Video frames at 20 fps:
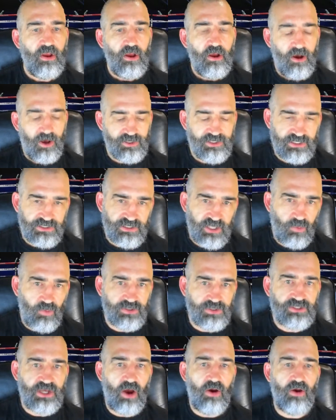I just think
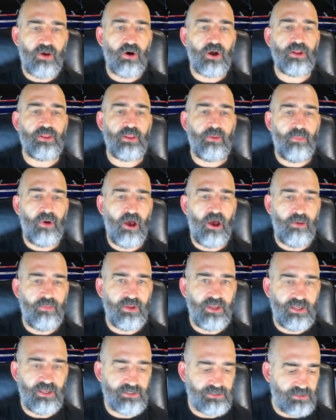what's going on at the
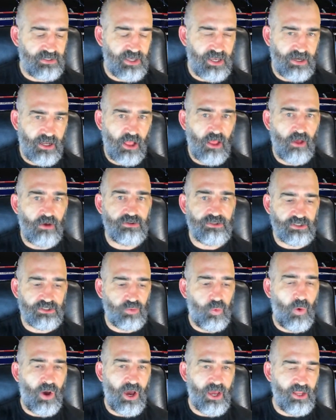moment is Canelo's just
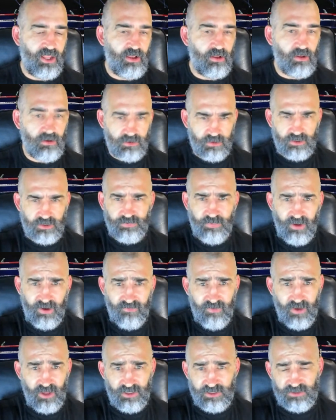waiting on, because
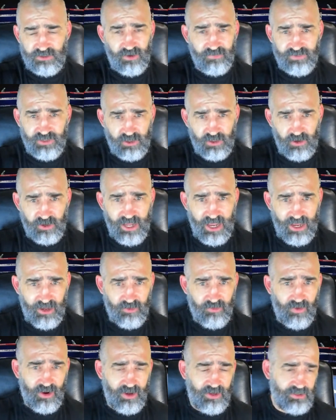Benavidez has obviously got
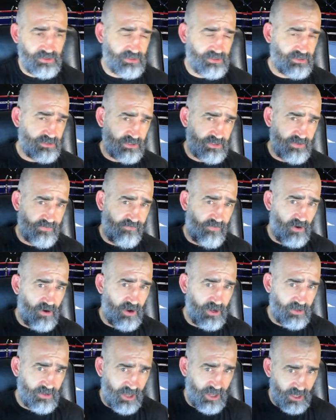Andrade to
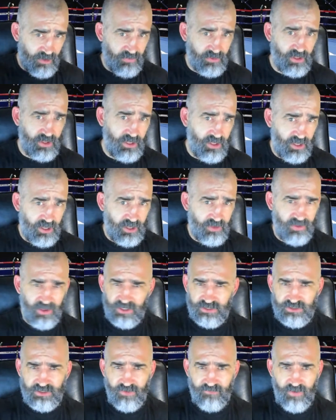fight later in the year. I think
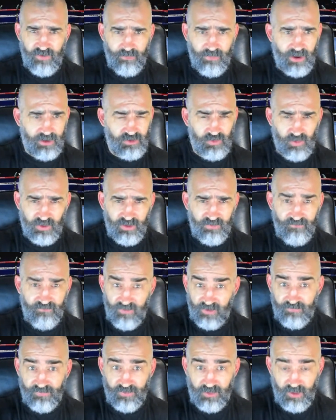it's November
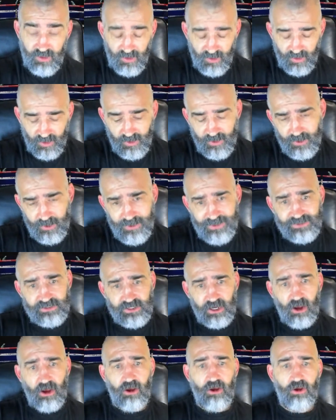25th.
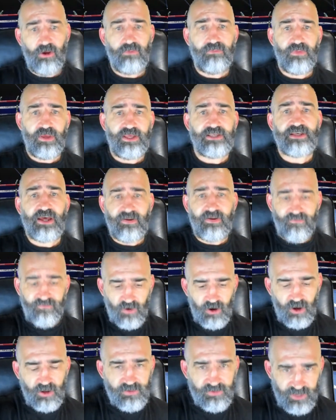So he's going to
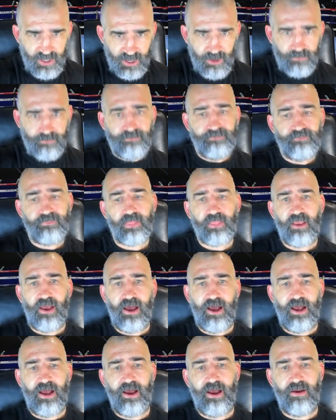fight then.
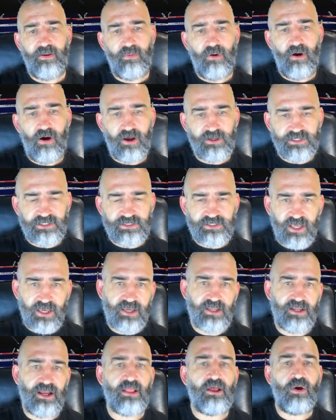I just think
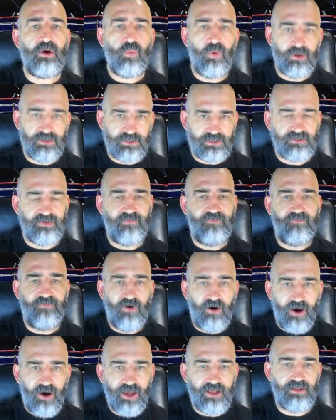Canelo wants the
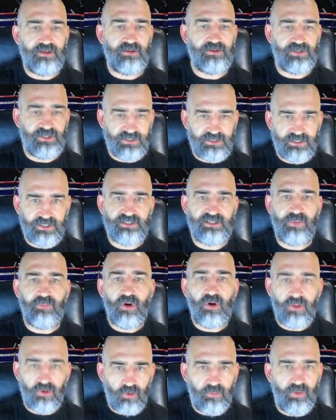fight just to simmer
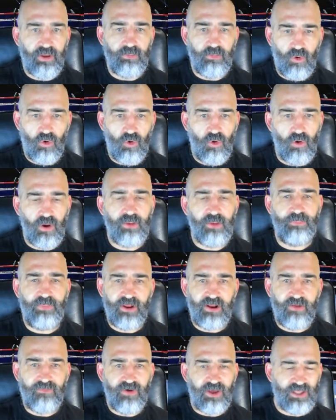a little bit more, and
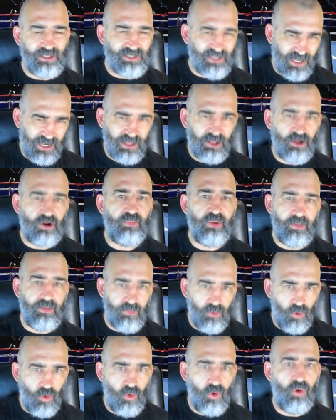Benavidez to get a little bit
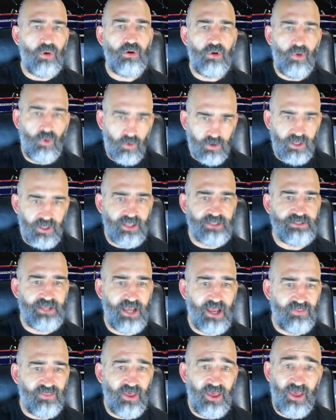more audience
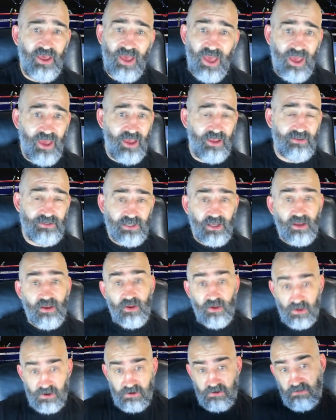out there. And
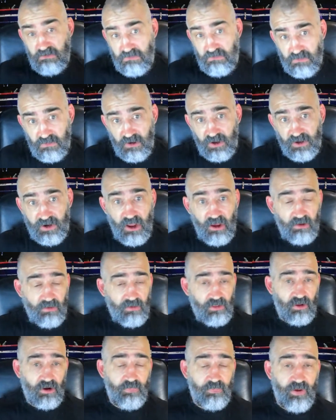I know a
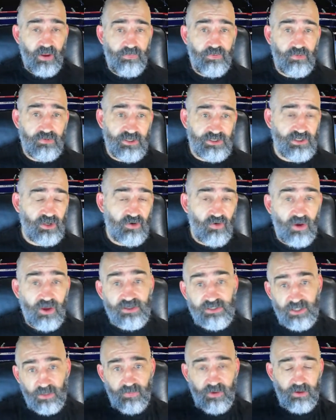lot of people disagree
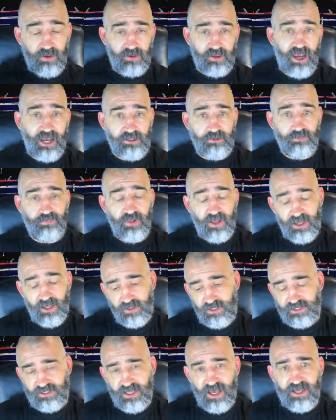because he beat Caleb Plant
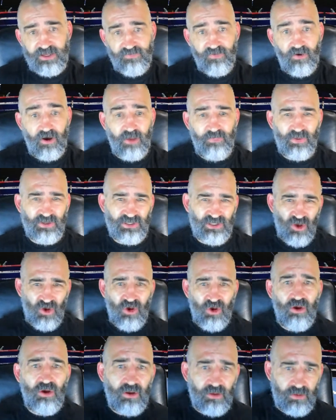in his last fight, but to
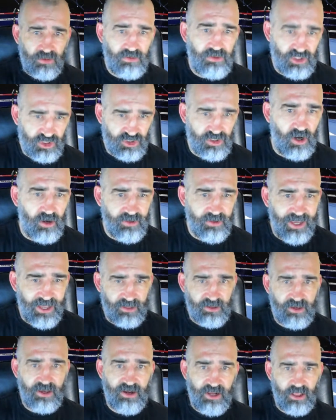earn the shot at
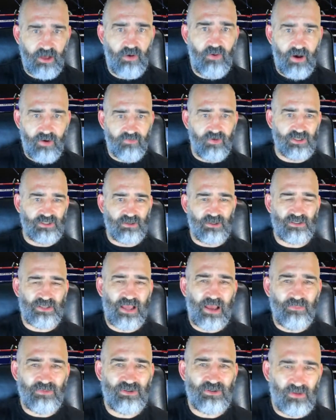Canelo Alvarez, because
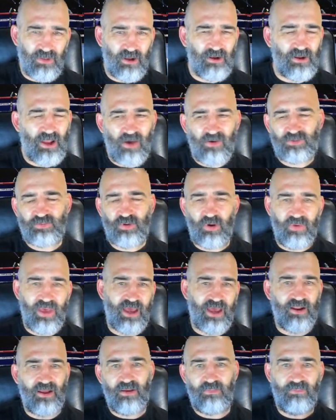up until then, I know he's probably
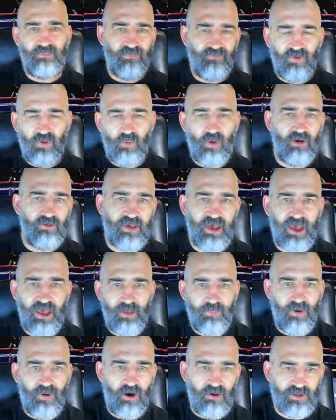had a few okay
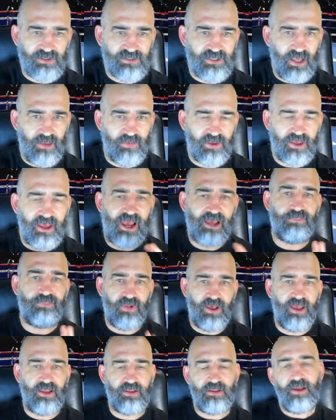opponents there, but Caleb
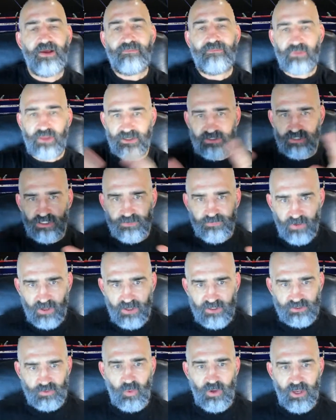Plant is his
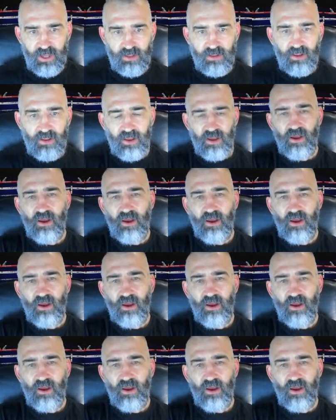biggest win.